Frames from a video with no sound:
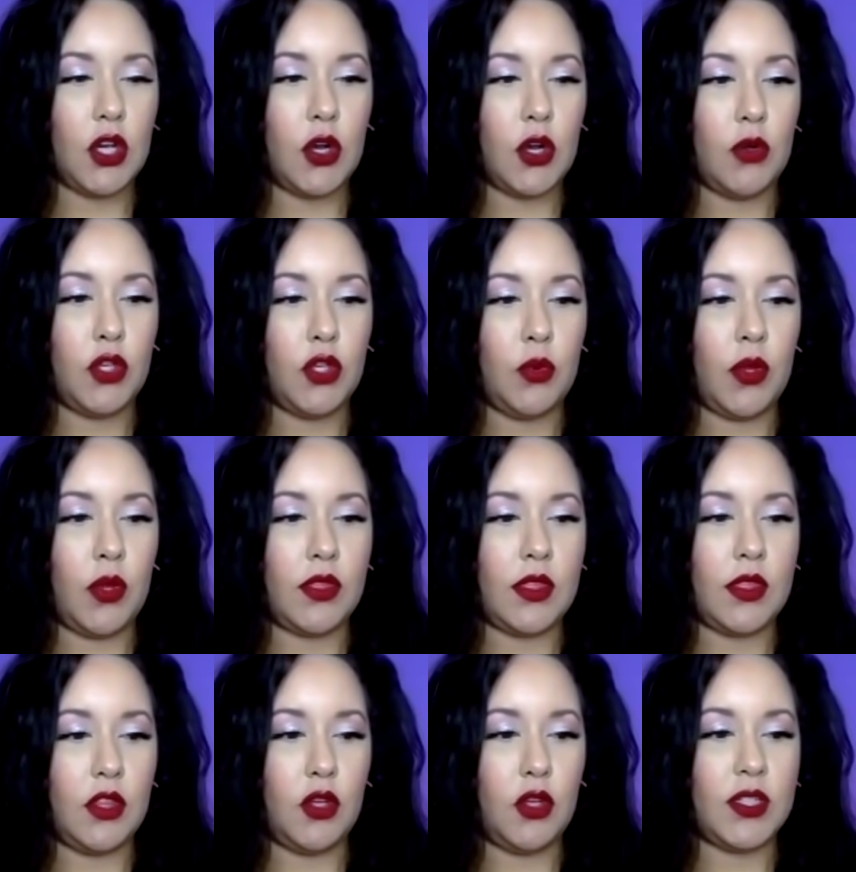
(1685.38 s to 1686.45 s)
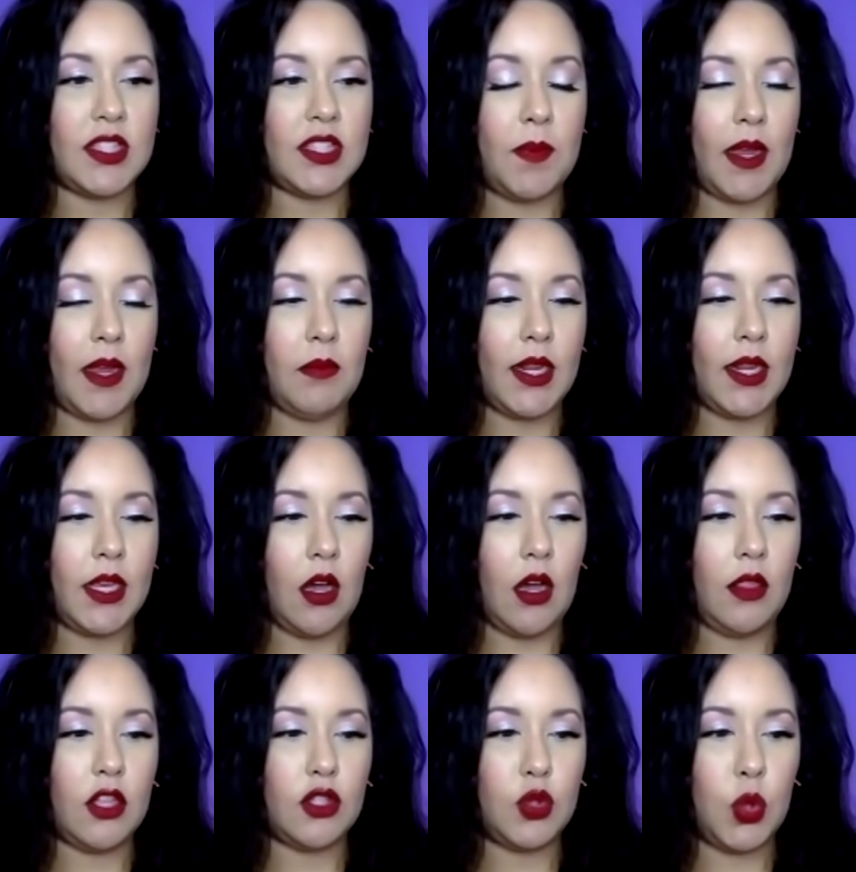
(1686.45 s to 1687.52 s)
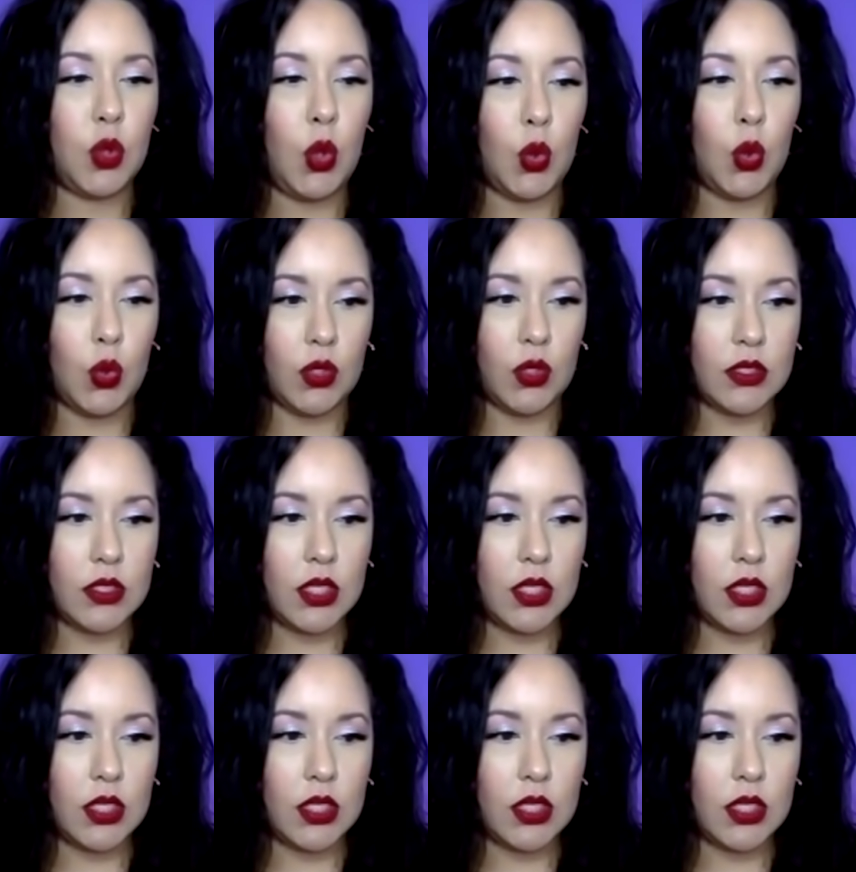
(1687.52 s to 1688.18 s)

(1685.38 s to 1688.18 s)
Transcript: yeah. You would spend money on the tools,